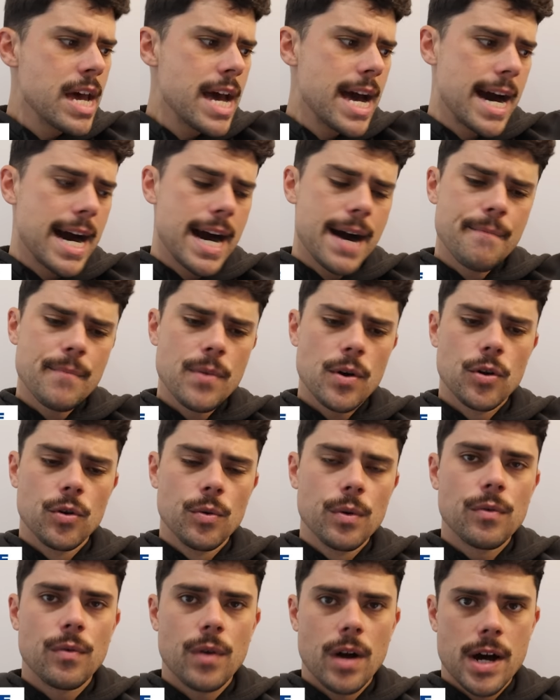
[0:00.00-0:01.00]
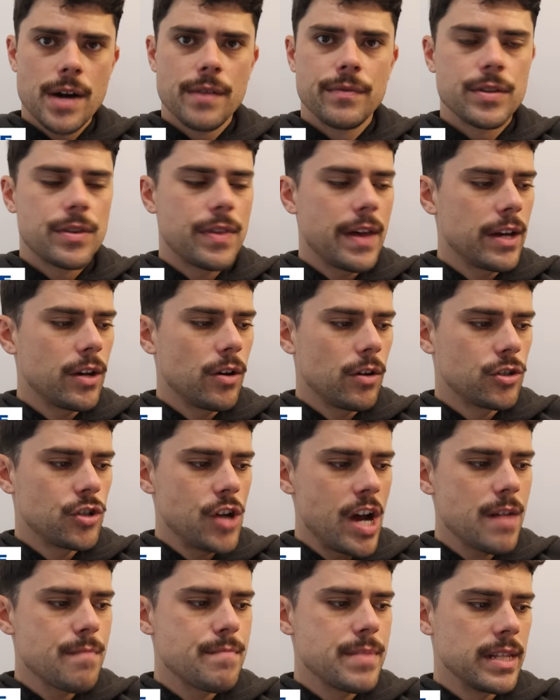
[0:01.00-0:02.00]
Who arrived? They got
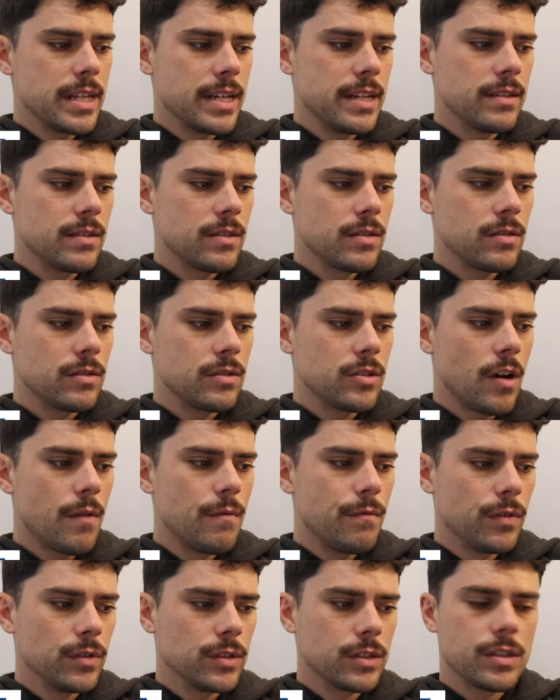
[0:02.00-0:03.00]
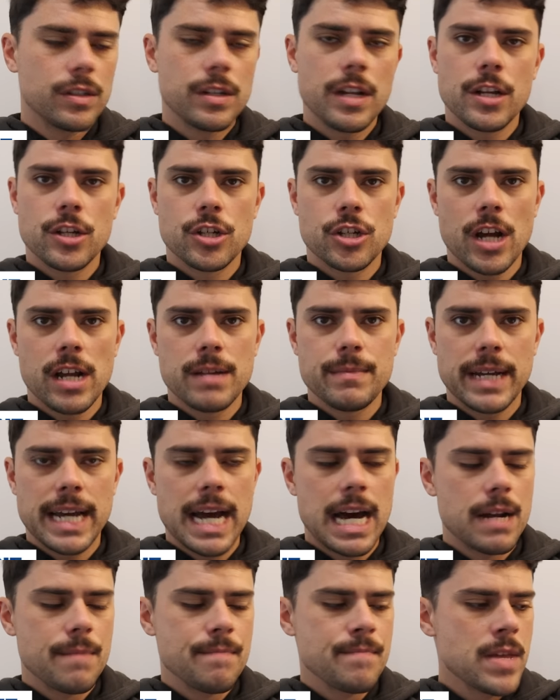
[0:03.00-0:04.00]
Jack Billings, Tom Fullerton, and Shane
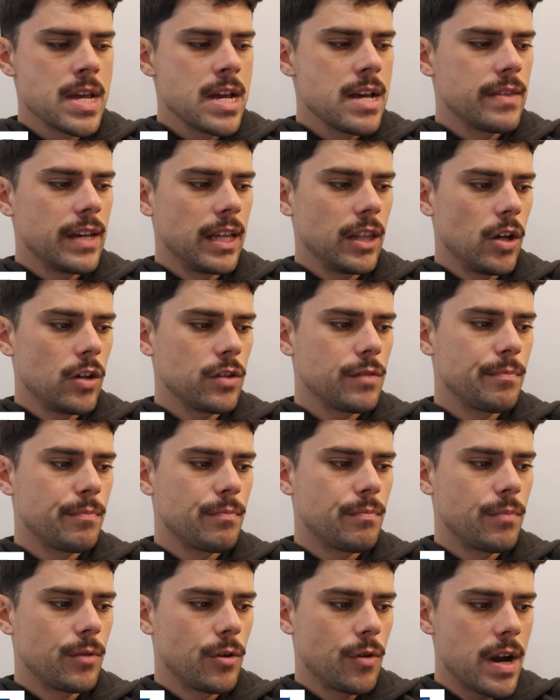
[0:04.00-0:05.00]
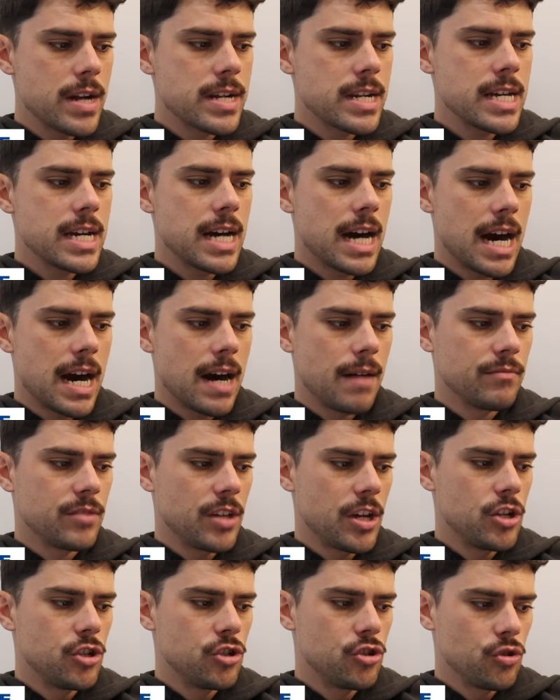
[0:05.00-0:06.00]
McAdam. They lost Grundy, Harmes,
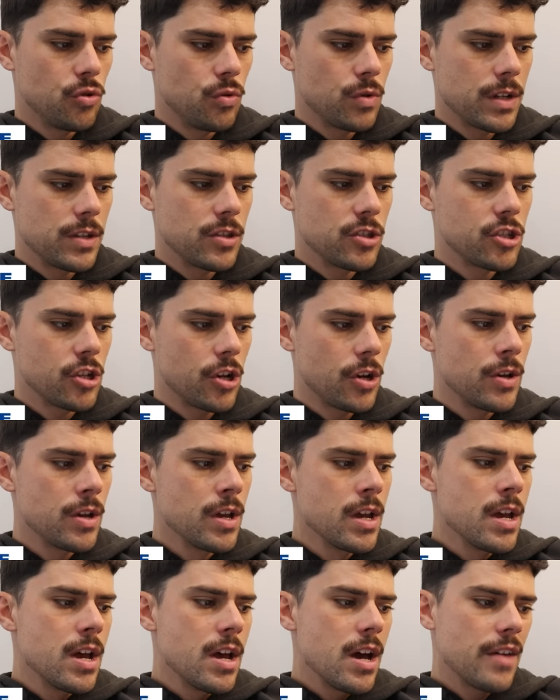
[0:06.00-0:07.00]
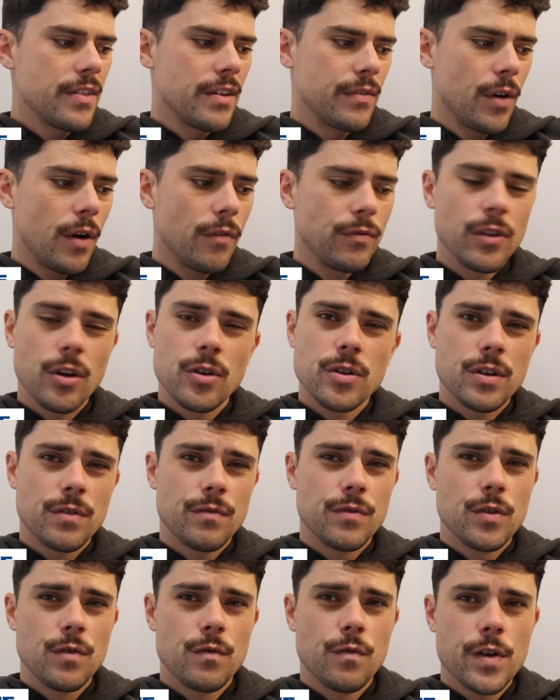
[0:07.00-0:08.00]
and Jordan. So they've offloaded a
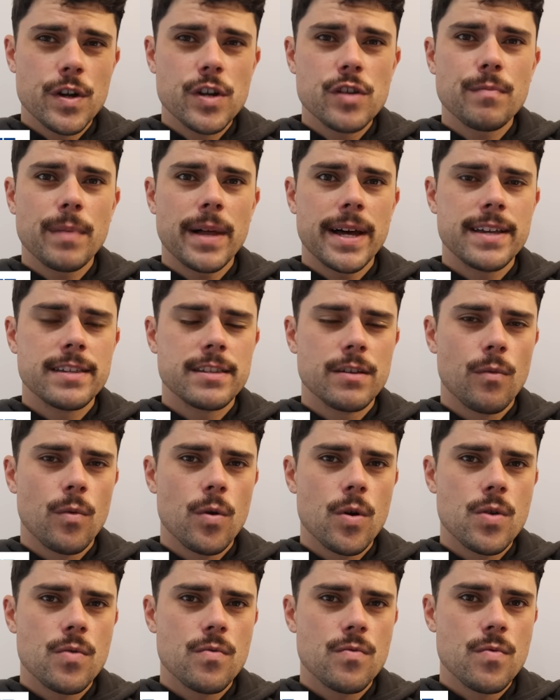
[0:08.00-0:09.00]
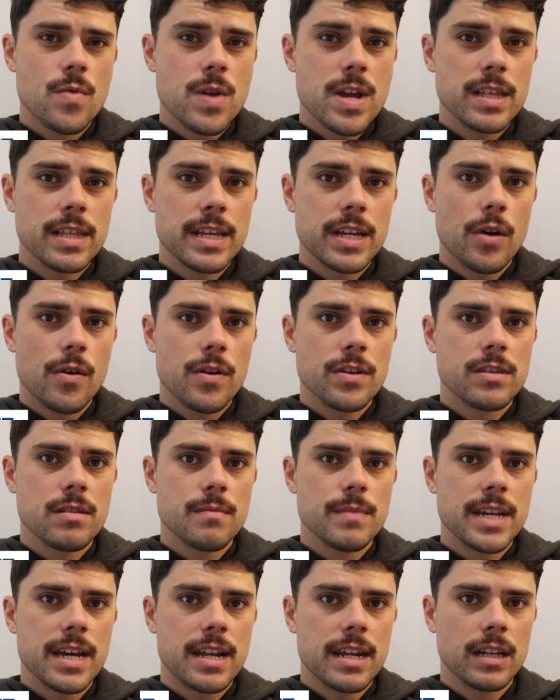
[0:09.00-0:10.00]
few fringe players that weren't really going to
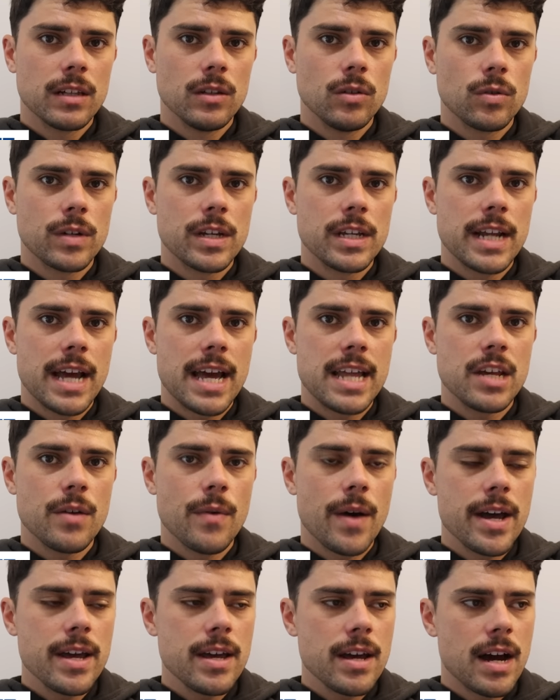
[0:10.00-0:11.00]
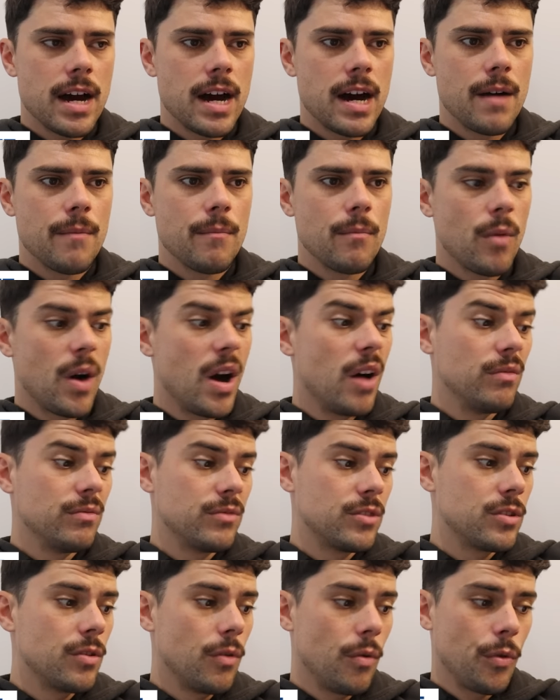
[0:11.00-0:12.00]
be getting a look in anyway.
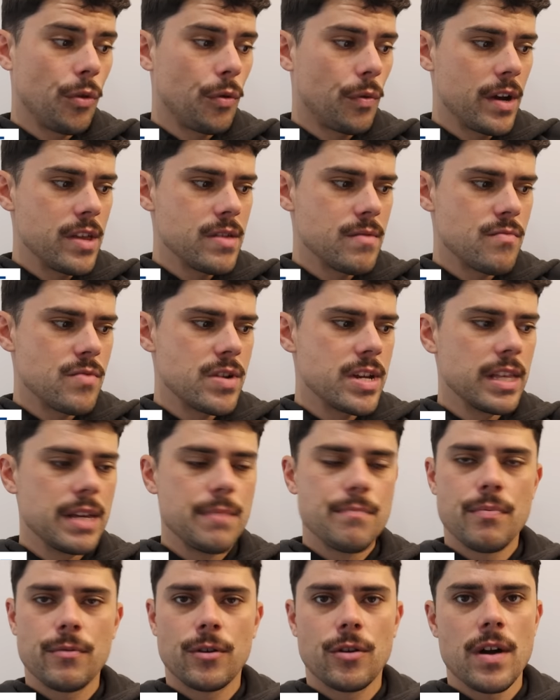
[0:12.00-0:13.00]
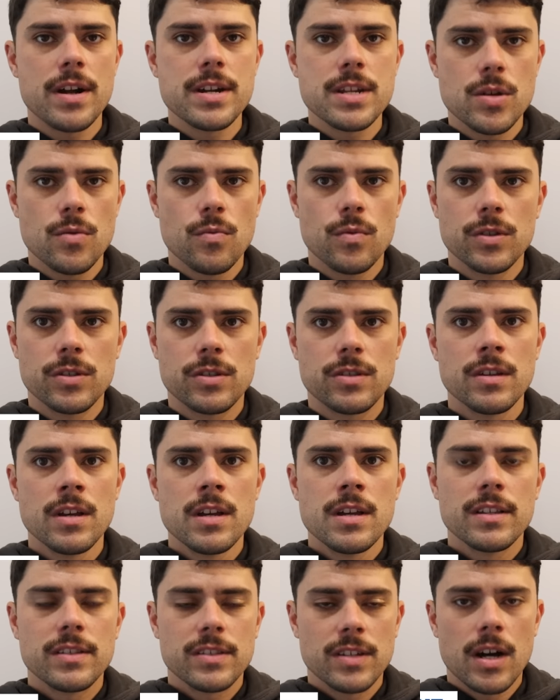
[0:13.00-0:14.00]
Well, all 3 of them really. Grundy was
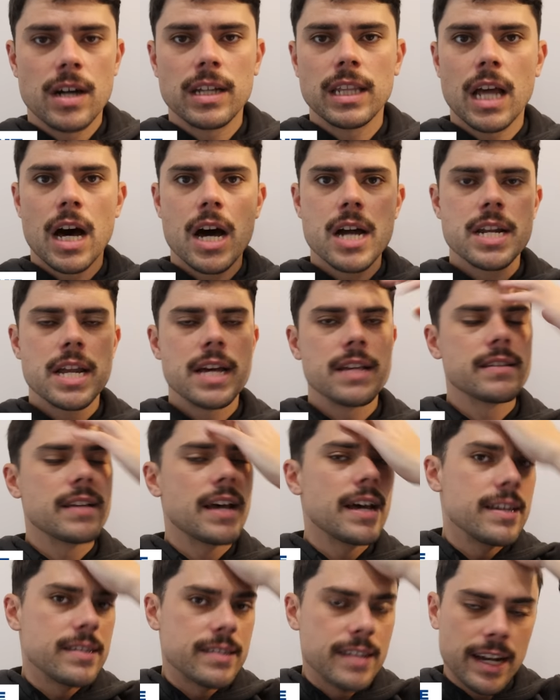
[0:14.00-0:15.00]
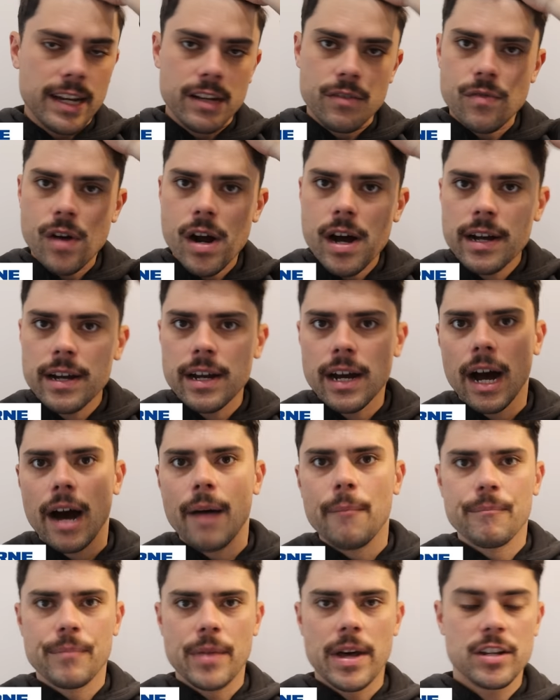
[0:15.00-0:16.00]
sidelined as a second ruck.
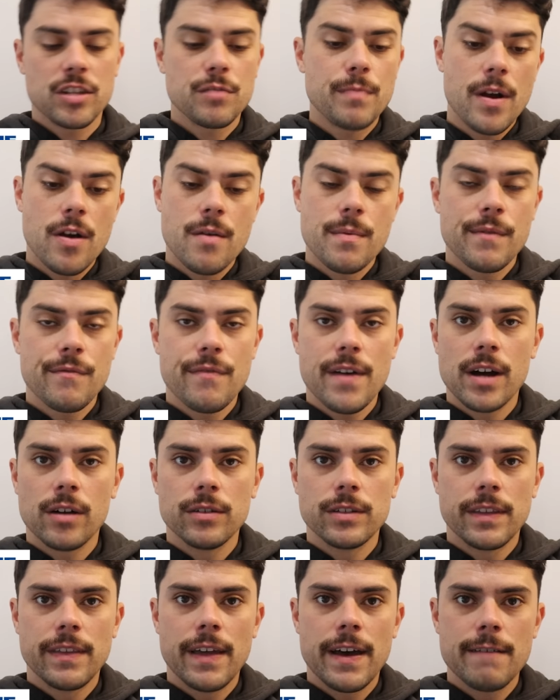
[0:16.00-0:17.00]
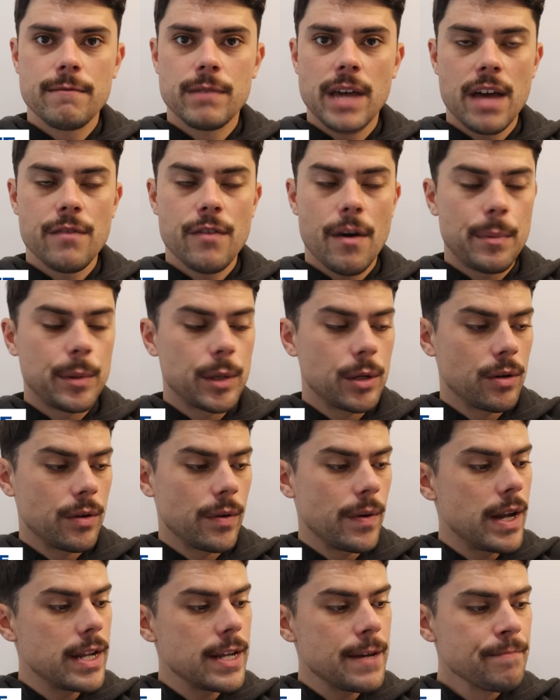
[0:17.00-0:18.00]
That experiment failed and they gave up on it
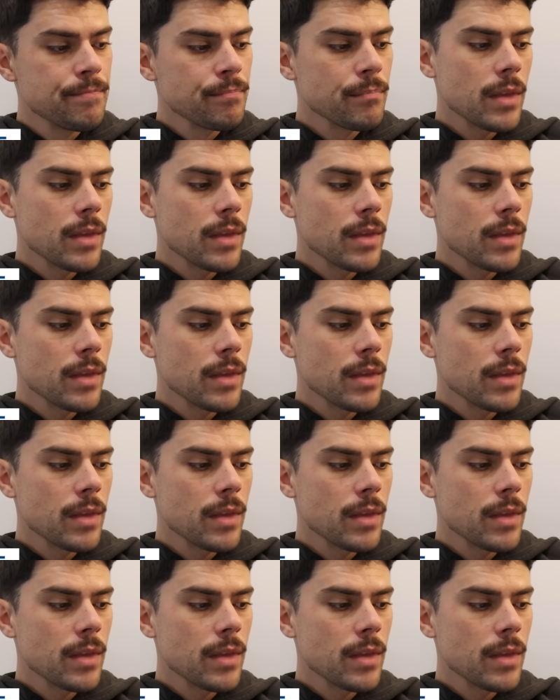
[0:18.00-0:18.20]
already.